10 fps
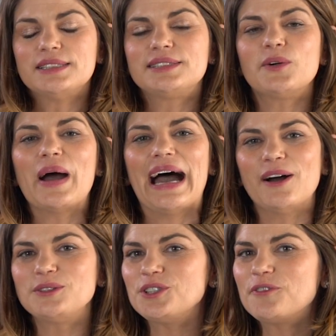So
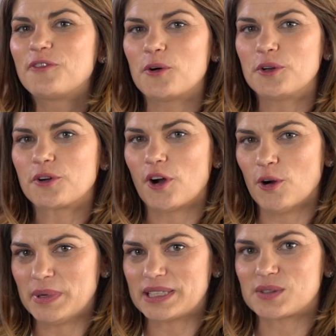how do
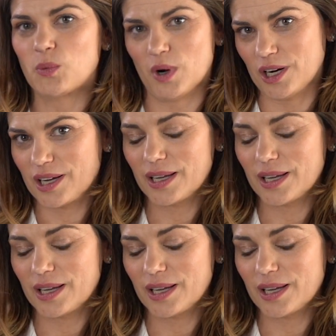photochromics work?